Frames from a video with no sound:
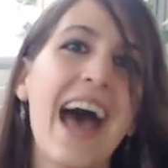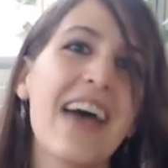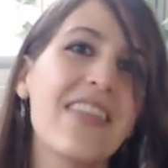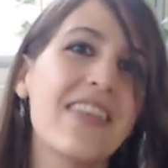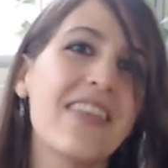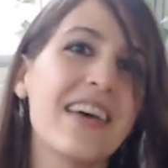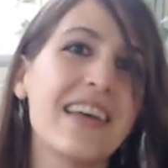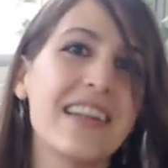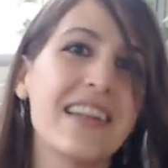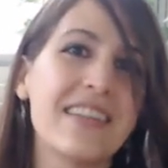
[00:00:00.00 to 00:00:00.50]

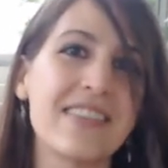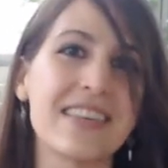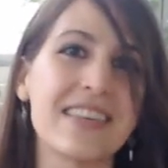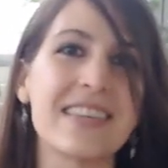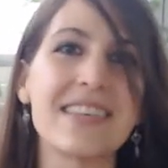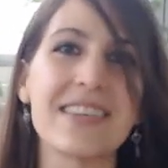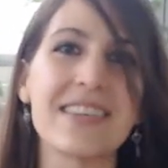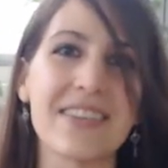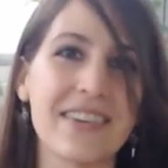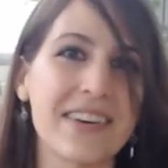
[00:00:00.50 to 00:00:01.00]
then this
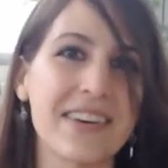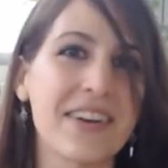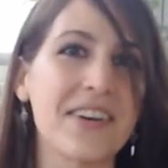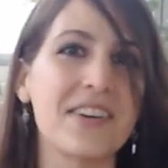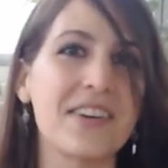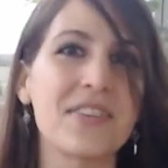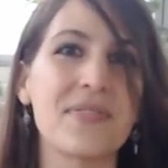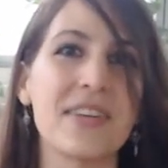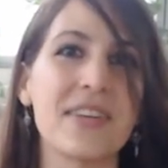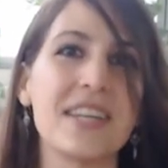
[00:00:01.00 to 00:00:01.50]
is your
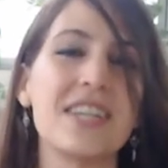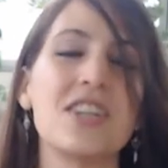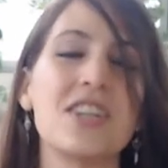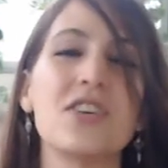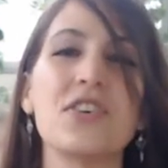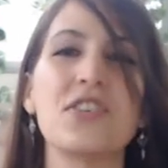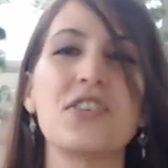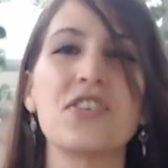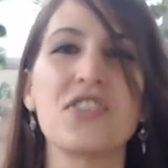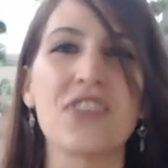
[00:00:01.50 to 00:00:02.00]
encouragement to do
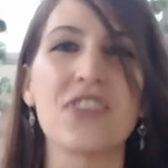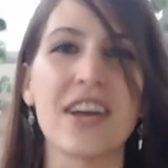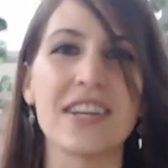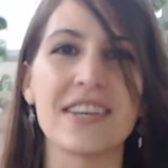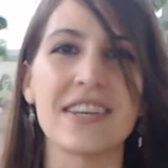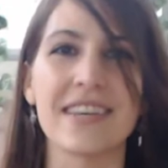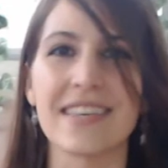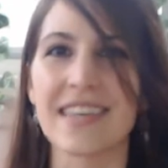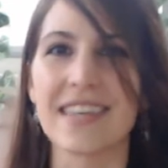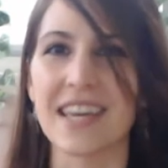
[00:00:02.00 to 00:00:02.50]
your
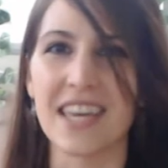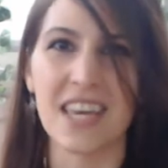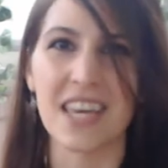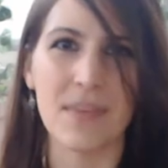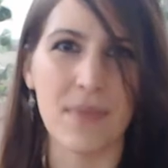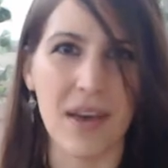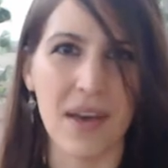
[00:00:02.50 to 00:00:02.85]
stretches and keep